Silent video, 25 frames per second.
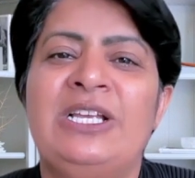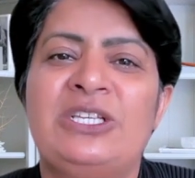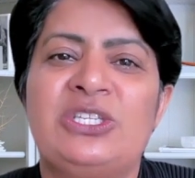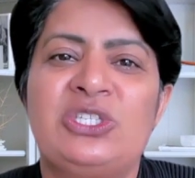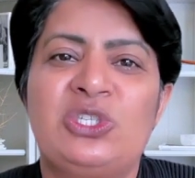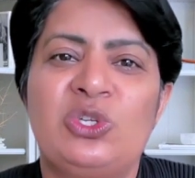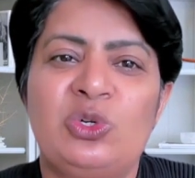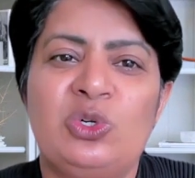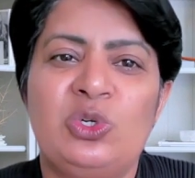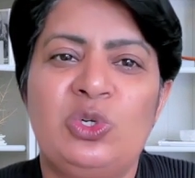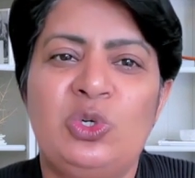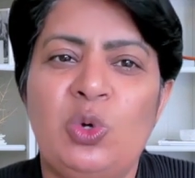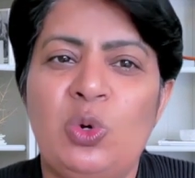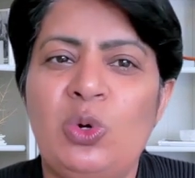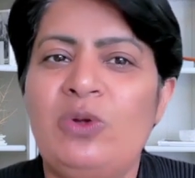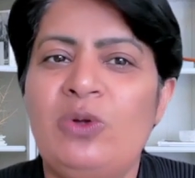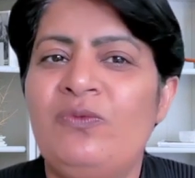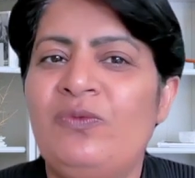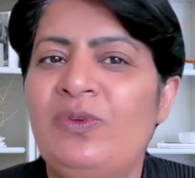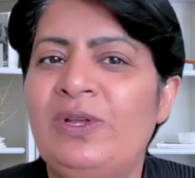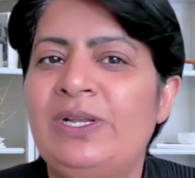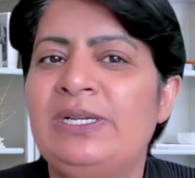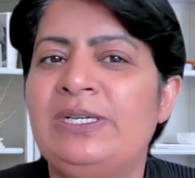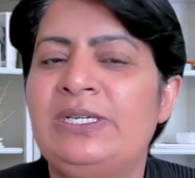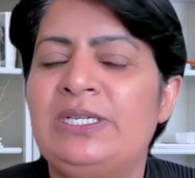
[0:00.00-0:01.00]
So
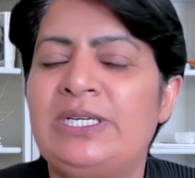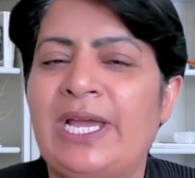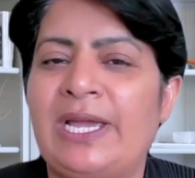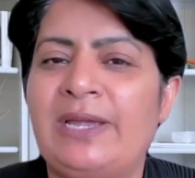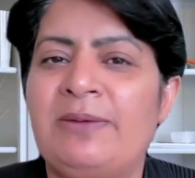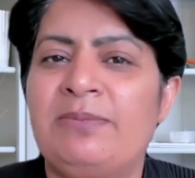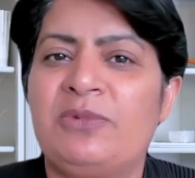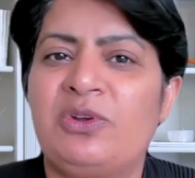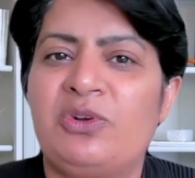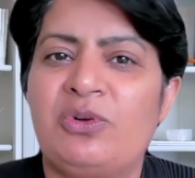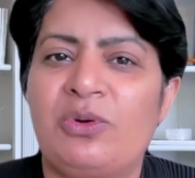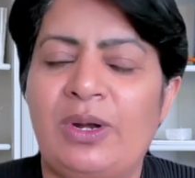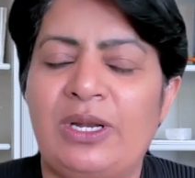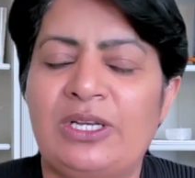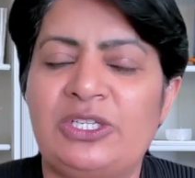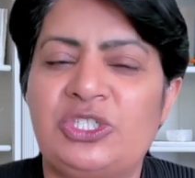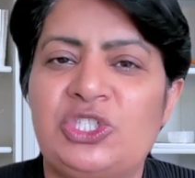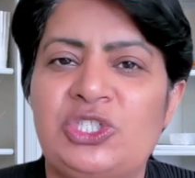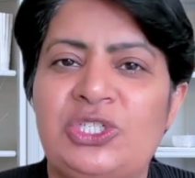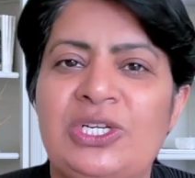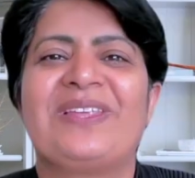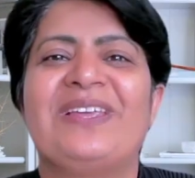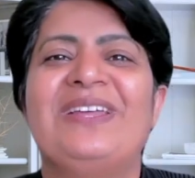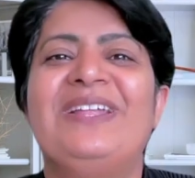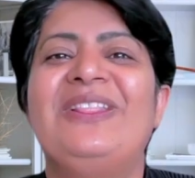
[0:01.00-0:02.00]
don't feel time
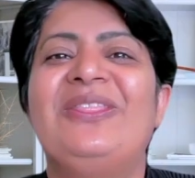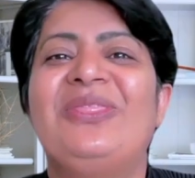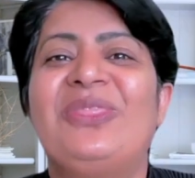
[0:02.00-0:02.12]
crunched.